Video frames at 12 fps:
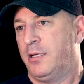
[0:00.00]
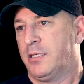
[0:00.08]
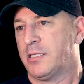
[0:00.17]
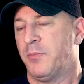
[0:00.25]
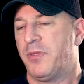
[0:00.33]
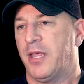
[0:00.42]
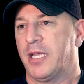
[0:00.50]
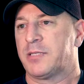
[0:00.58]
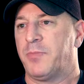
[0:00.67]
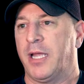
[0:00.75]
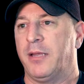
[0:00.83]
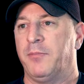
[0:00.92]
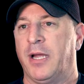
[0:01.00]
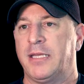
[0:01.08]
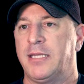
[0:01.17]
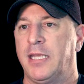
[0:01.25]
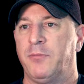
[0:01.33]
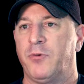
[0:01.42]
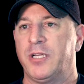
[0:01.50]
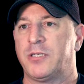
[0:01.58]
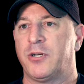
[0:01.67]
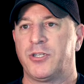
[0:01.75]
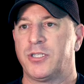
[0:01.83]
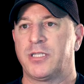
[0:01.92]
some things, my team
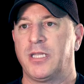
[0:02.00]
researches